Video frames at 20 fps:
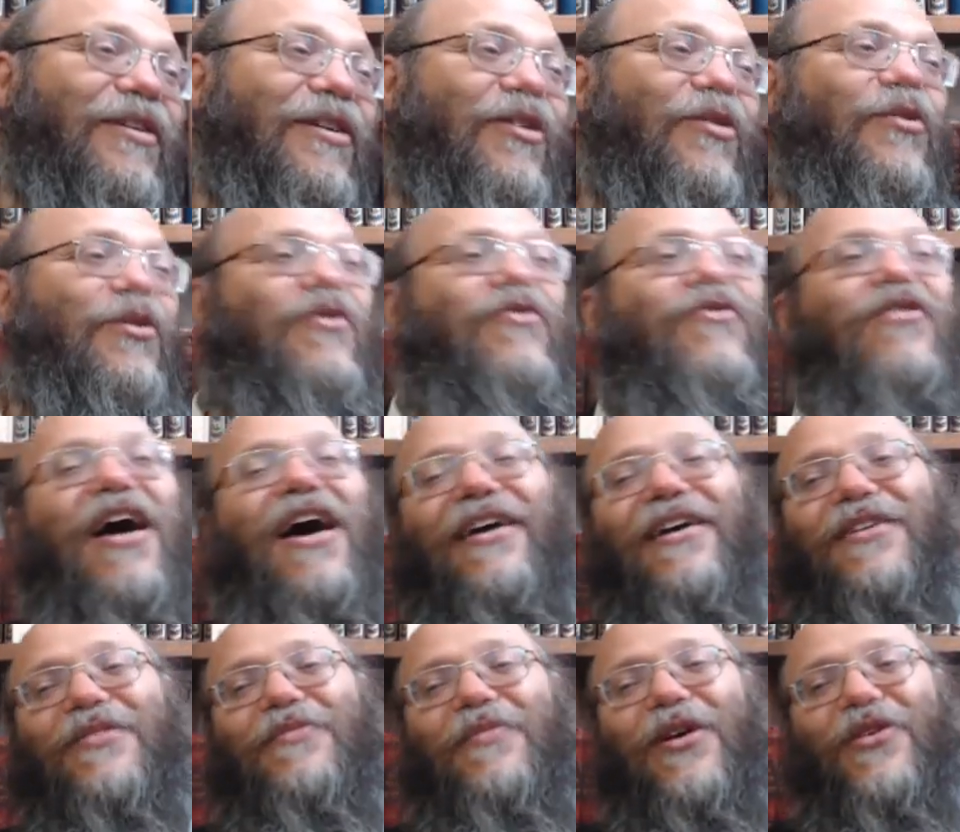we're trying
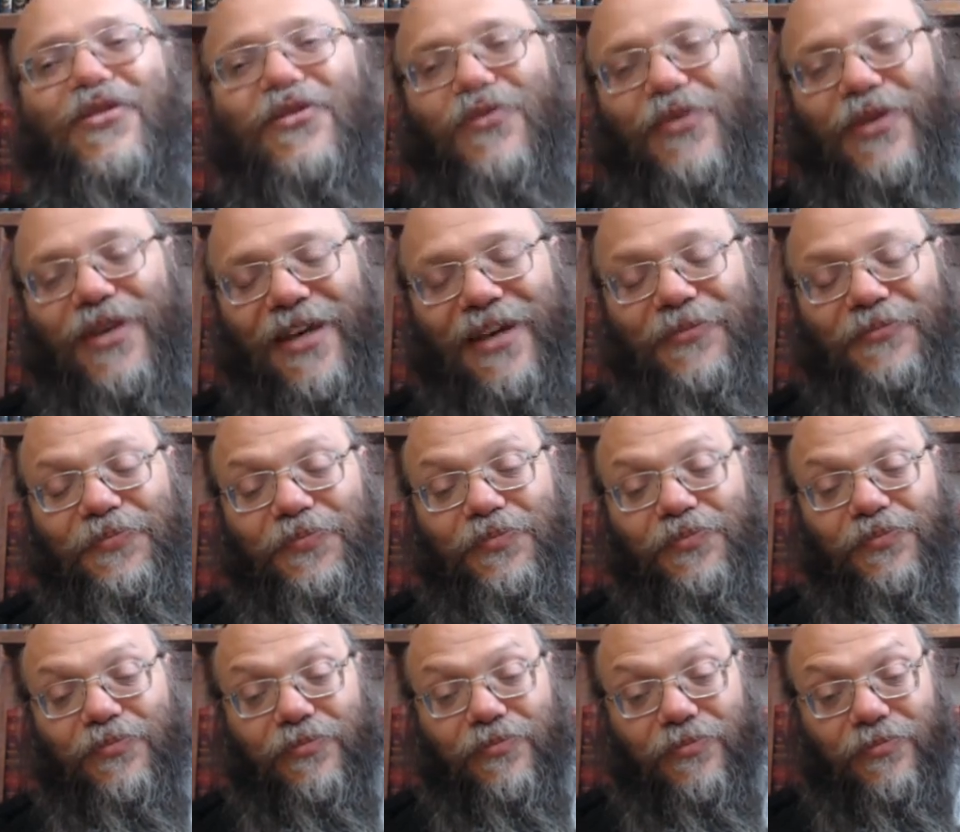as much as we can.
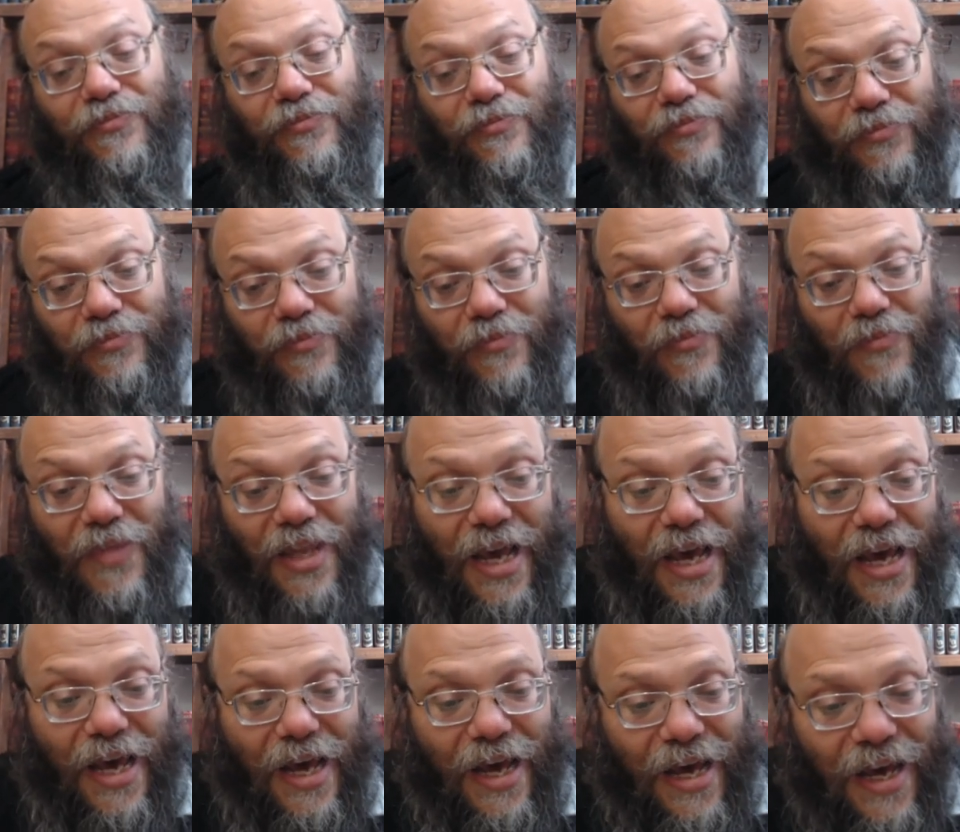
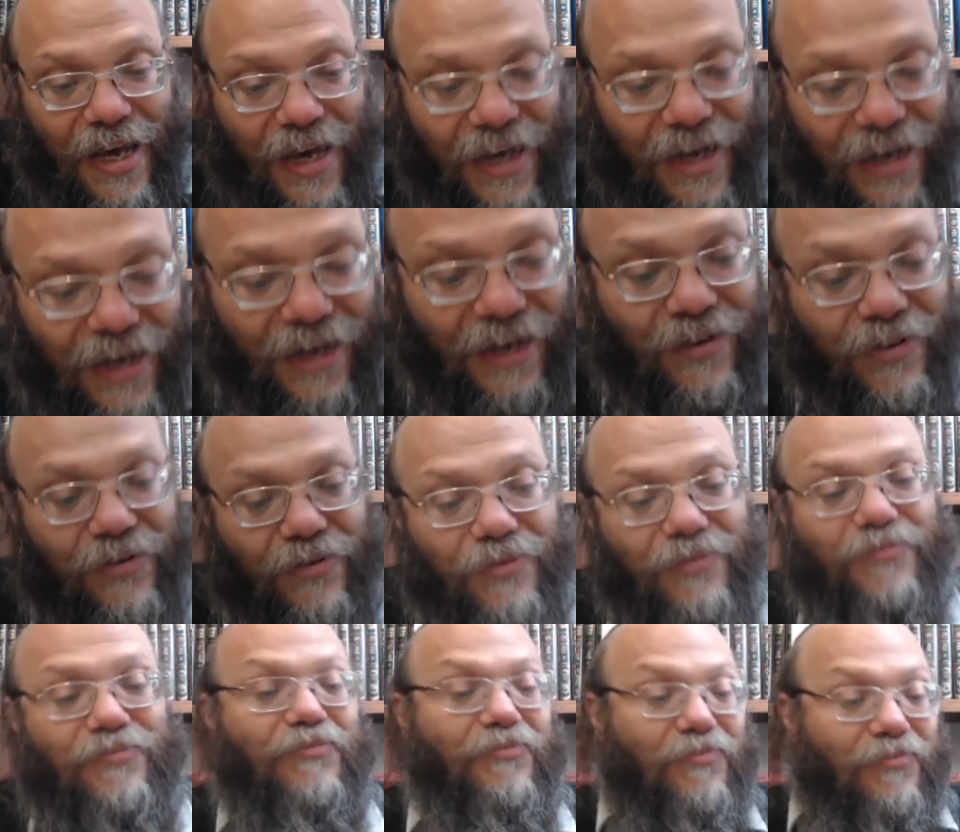And
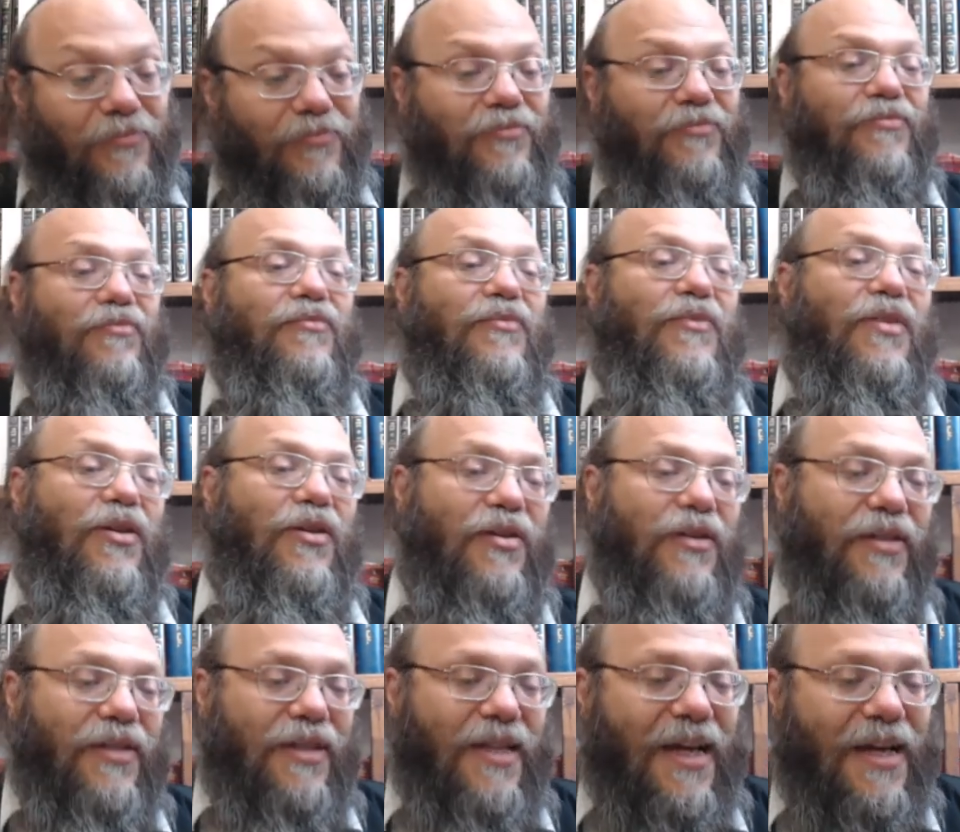
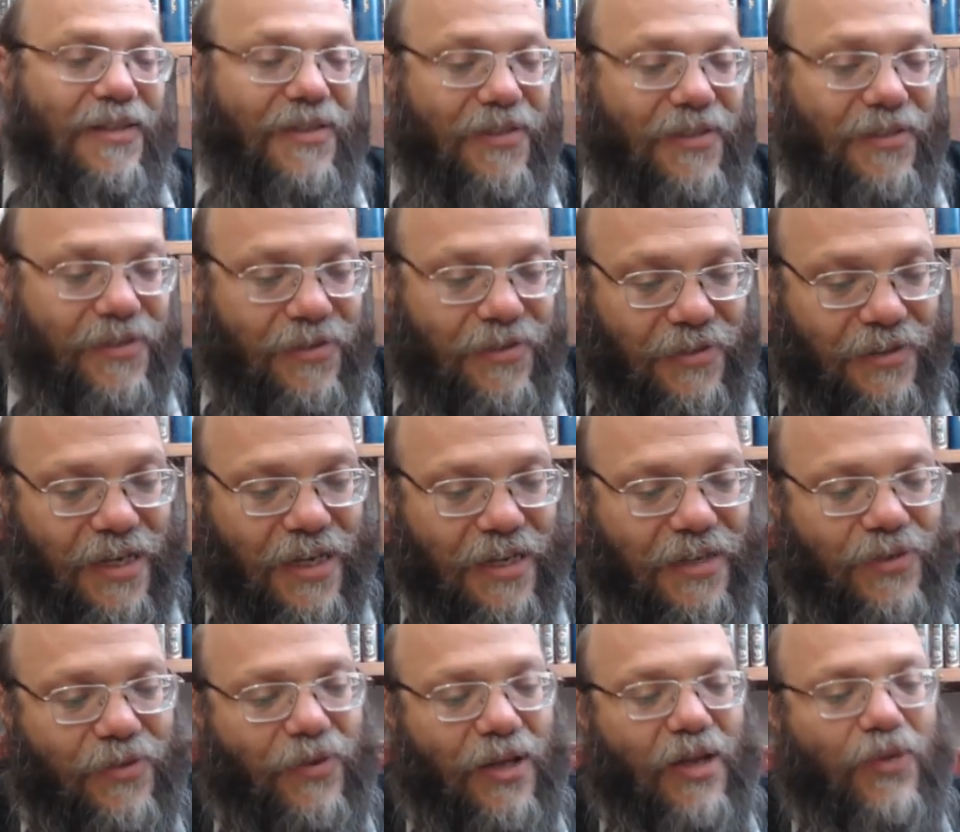
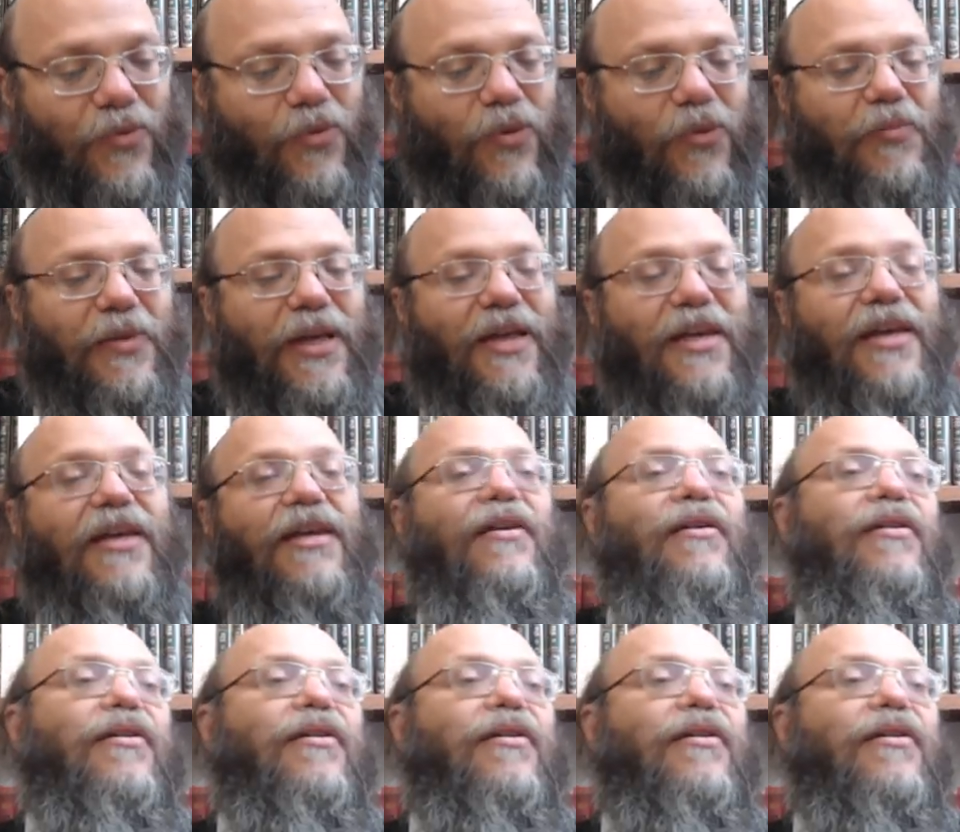that will be